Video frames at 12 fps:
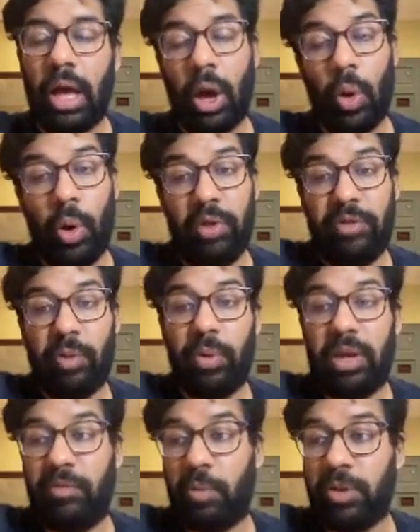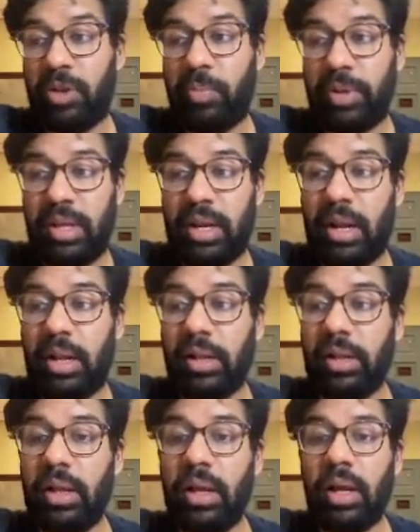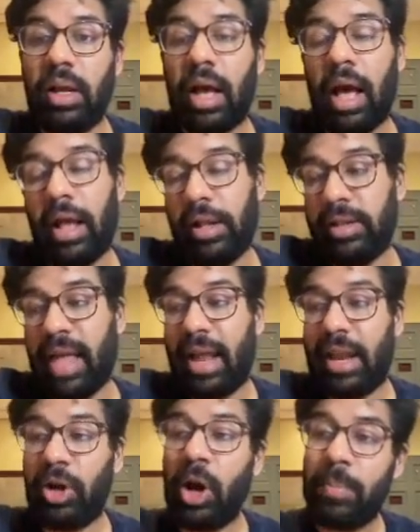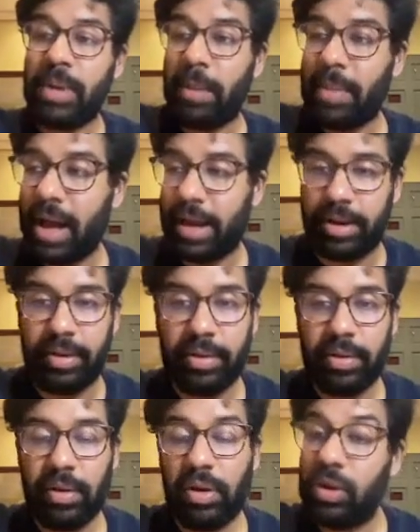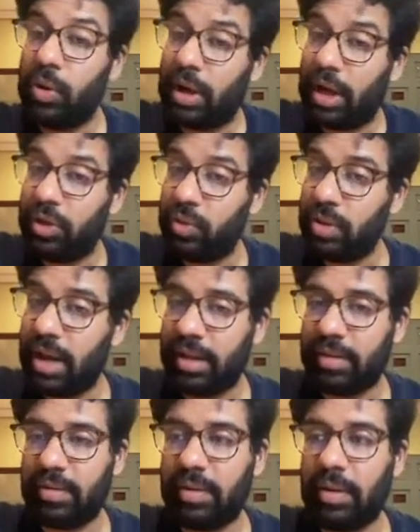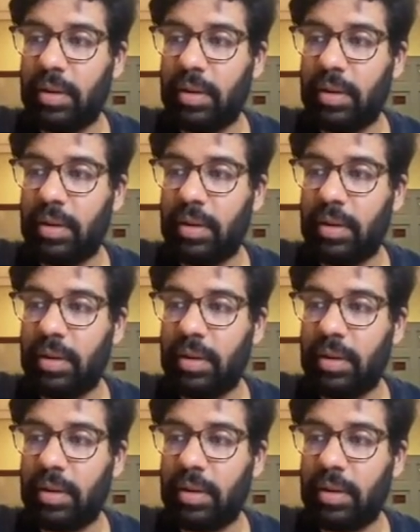Or if you even want to put in a little dialect, come na man, you can do that.